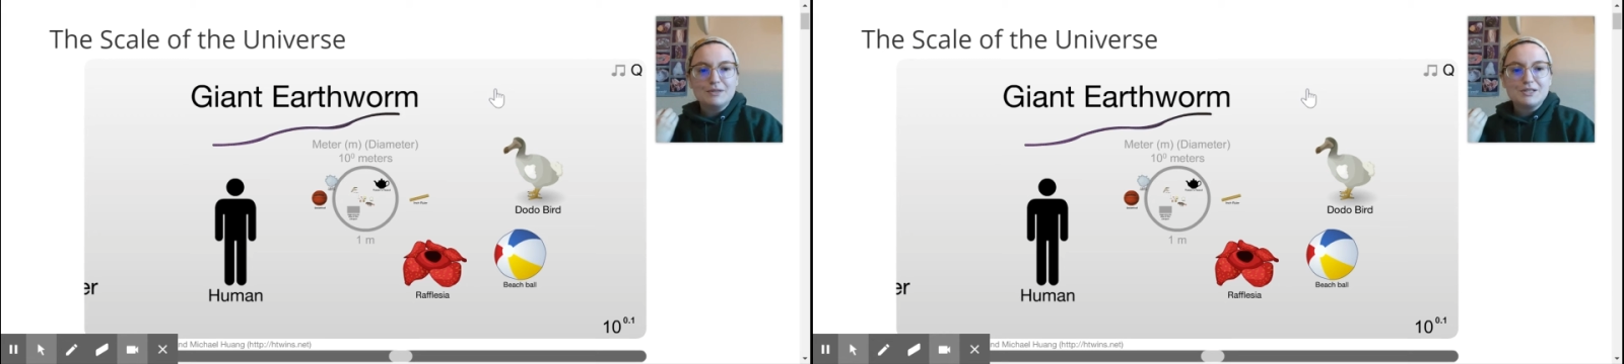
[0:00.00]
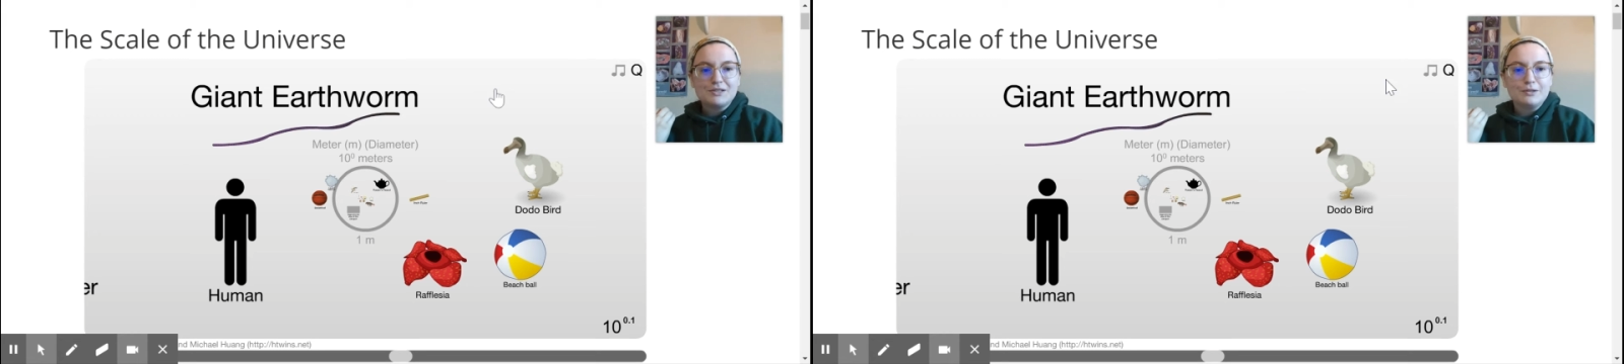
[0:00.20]

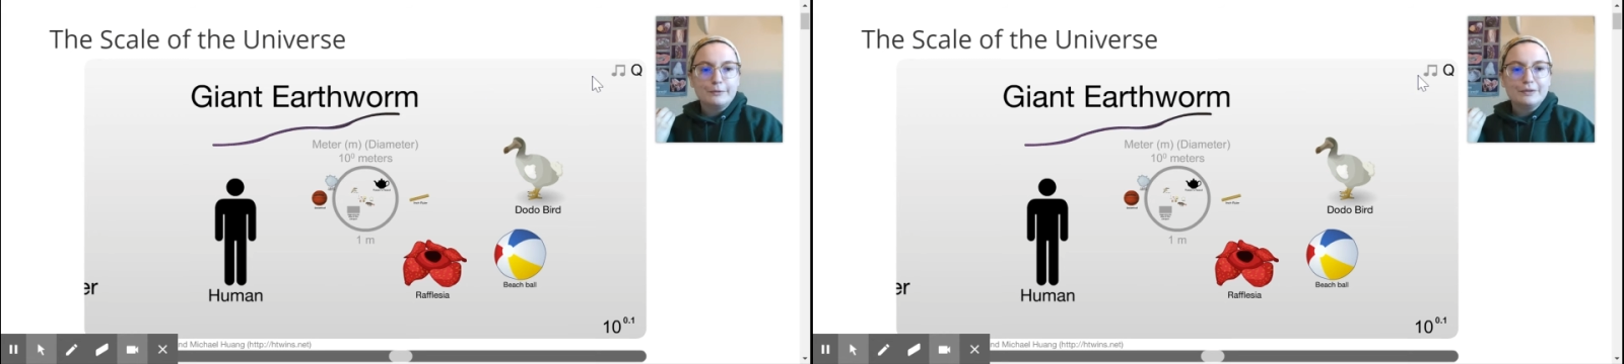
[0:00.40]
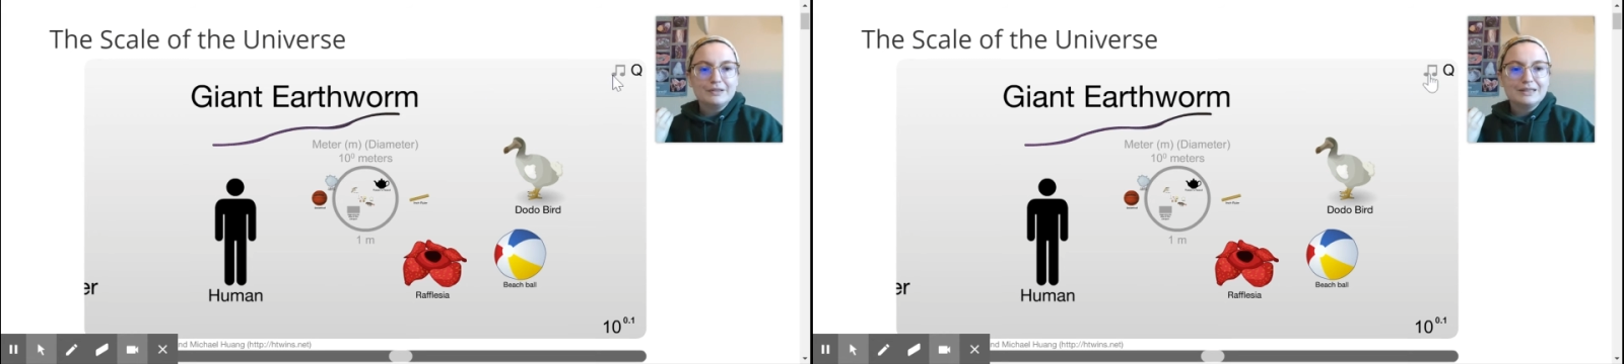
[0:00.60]

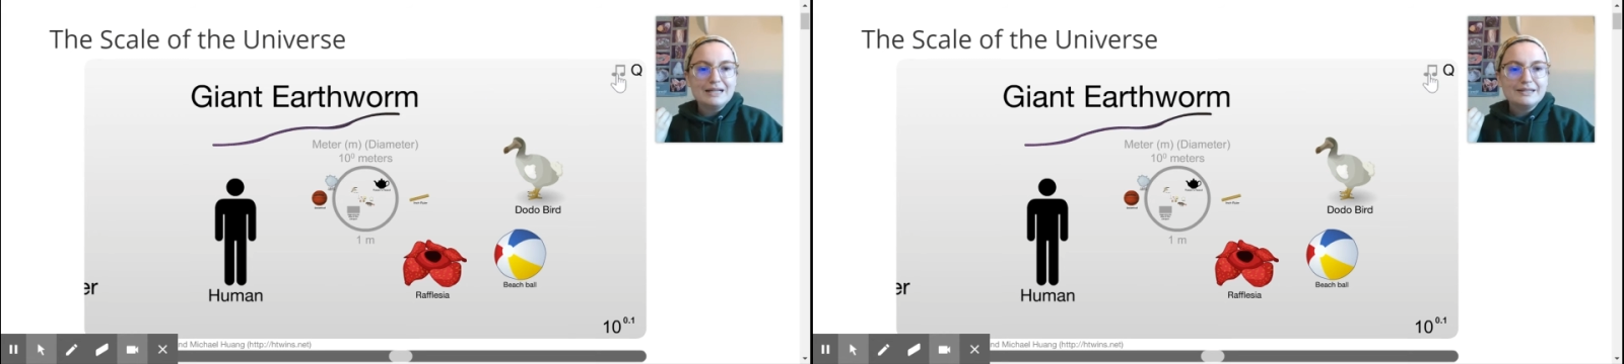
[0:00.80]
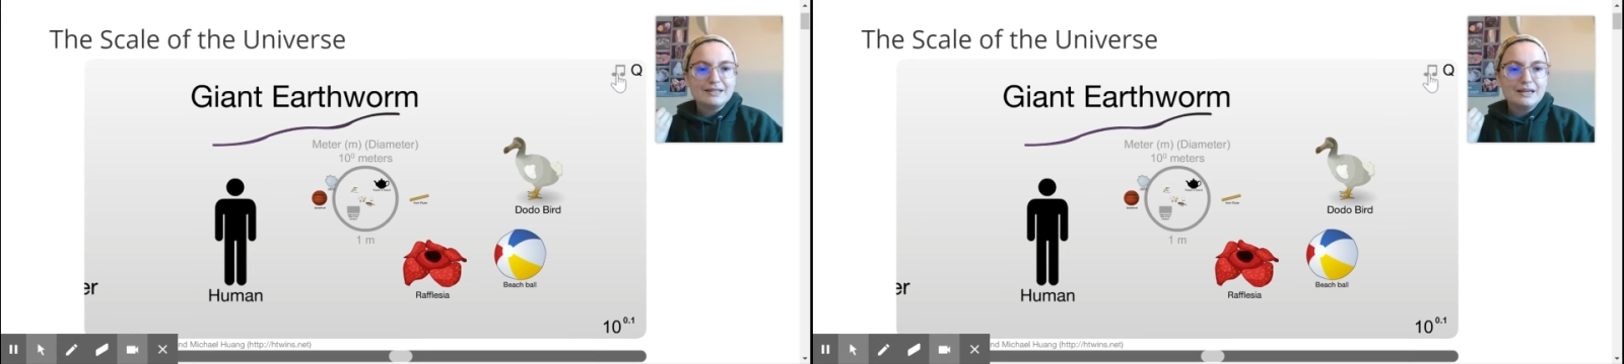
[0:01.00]
So
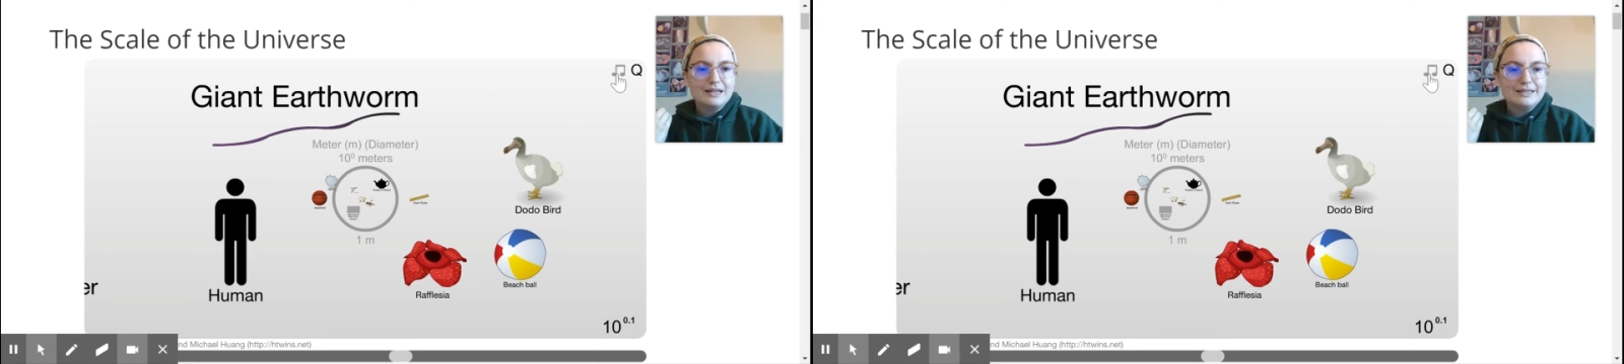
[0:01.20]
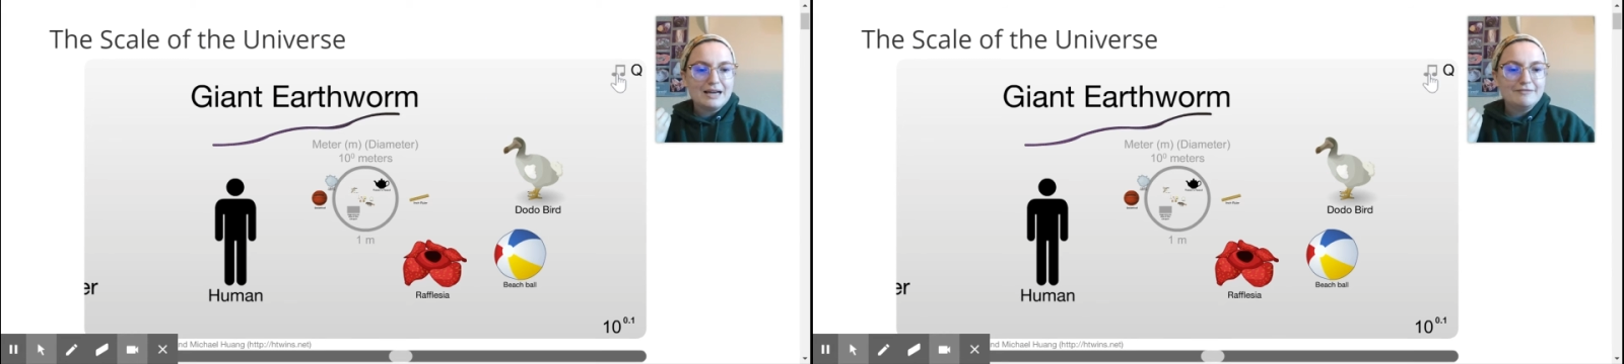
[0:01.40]
let's
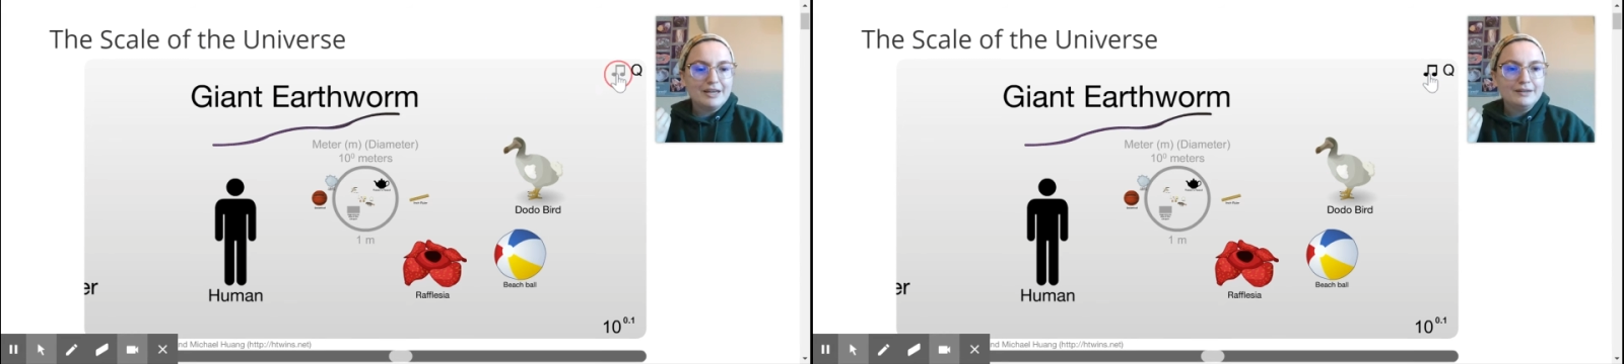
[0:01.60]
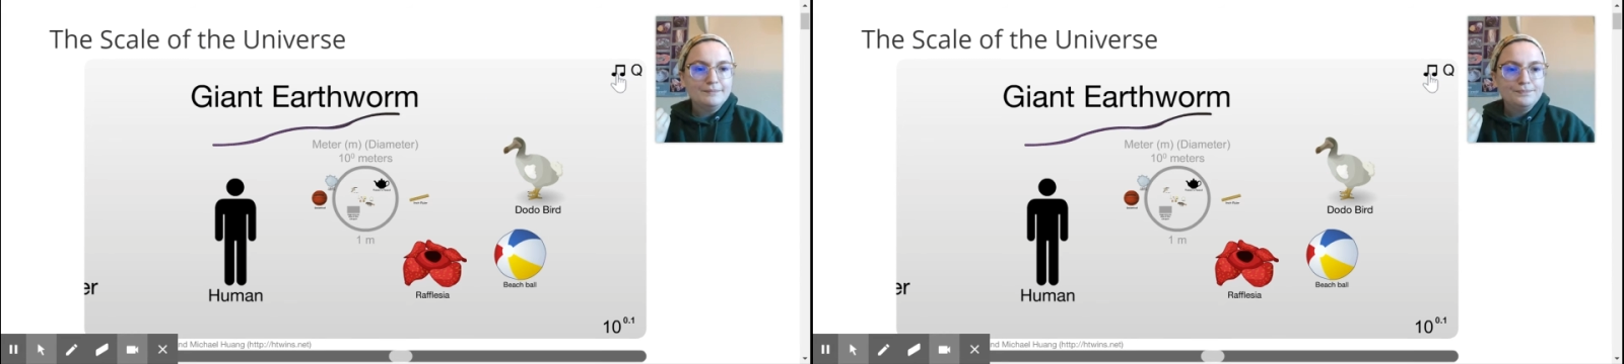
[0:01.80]
dive
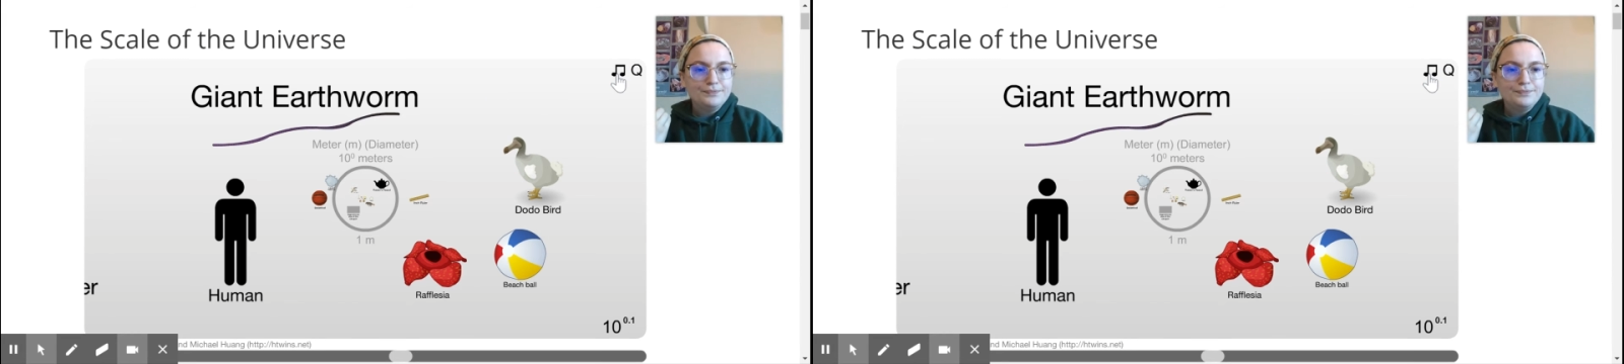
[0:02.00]
in.